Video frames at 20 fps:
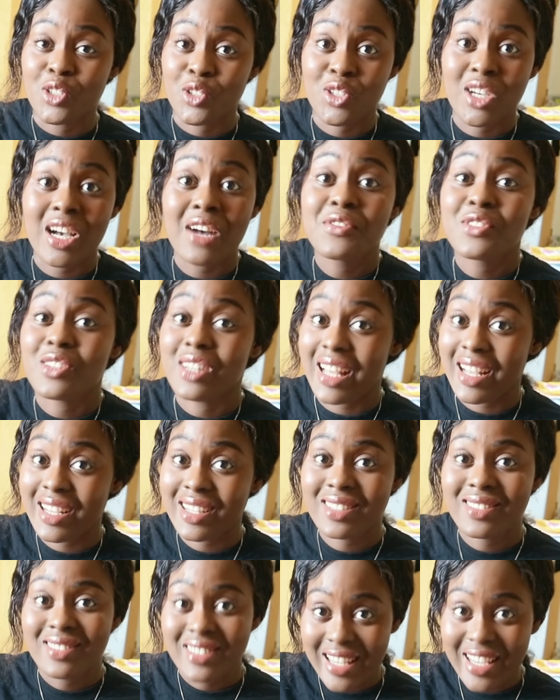You have to
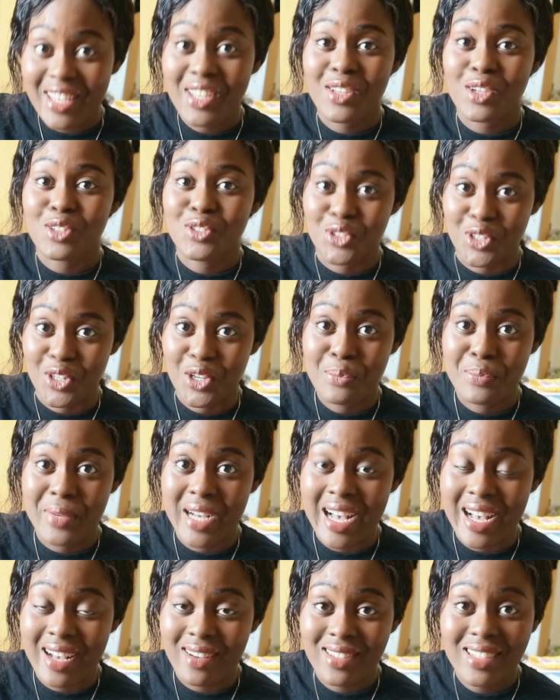take your drug
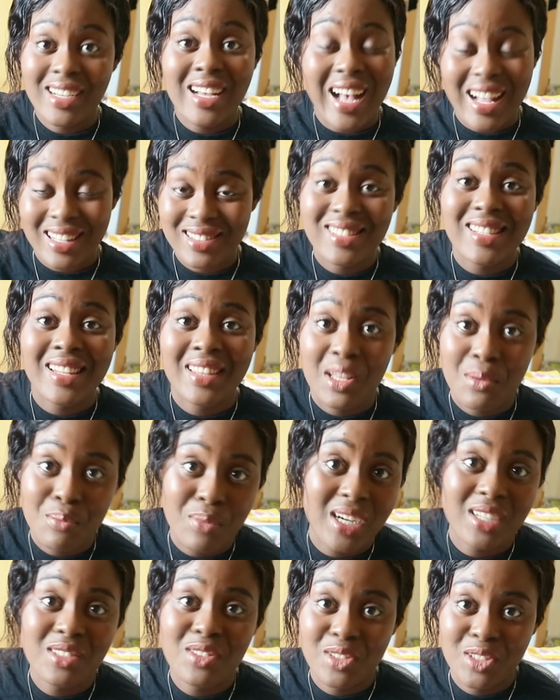back and send them
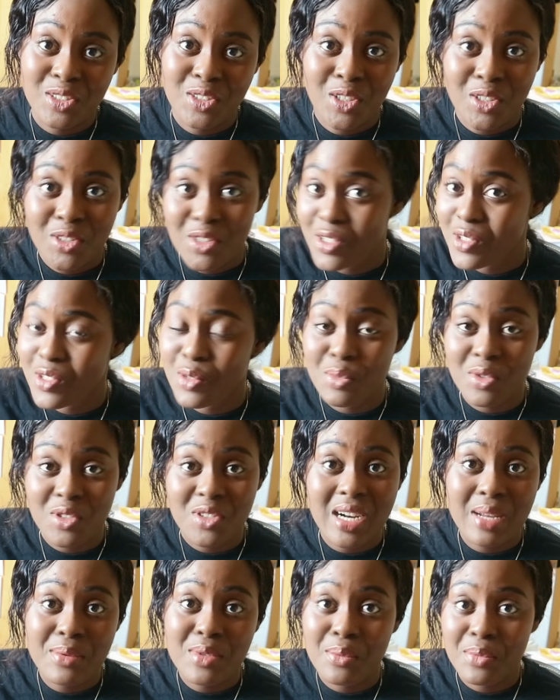back to the doctor to
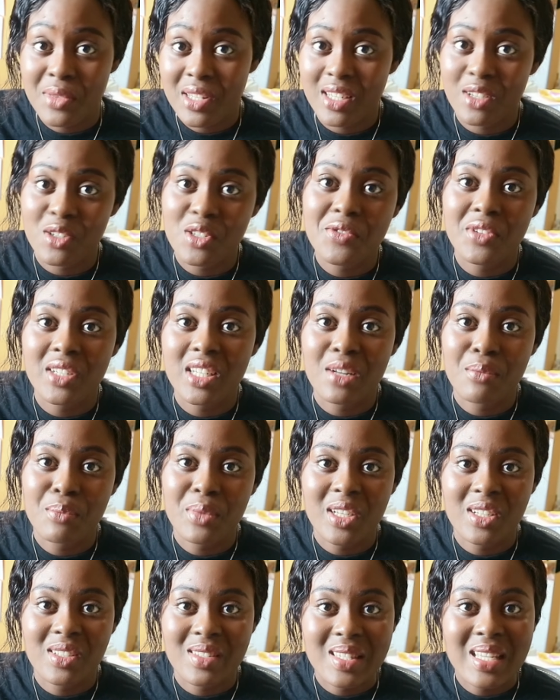prescribe something else for them,
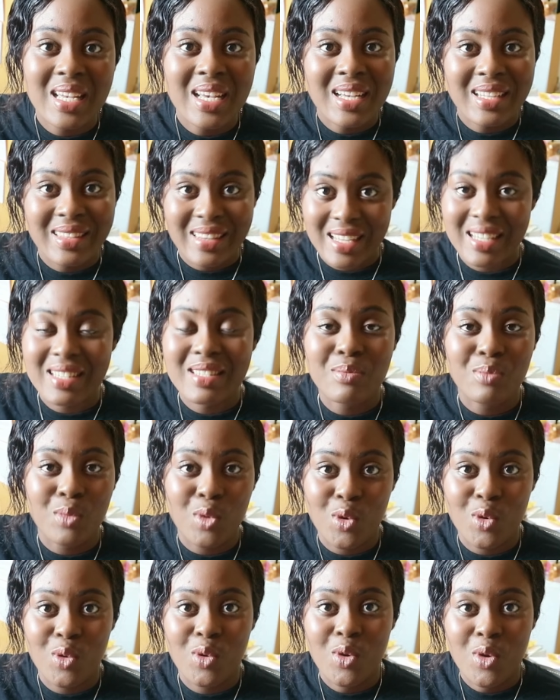because that's
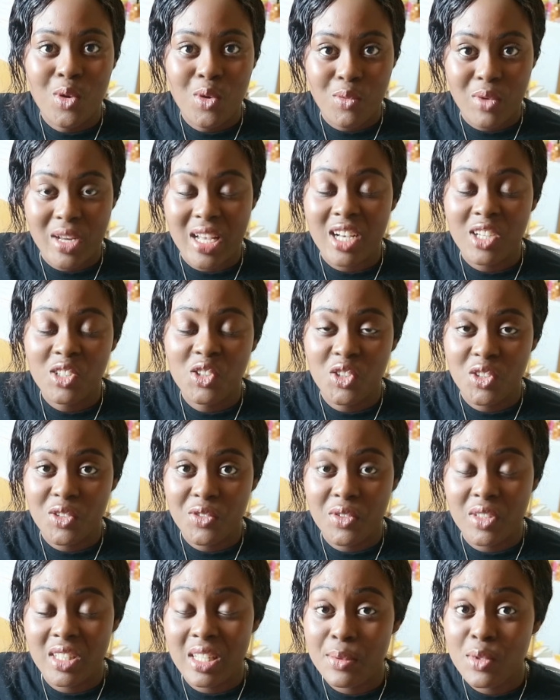more reaction for them.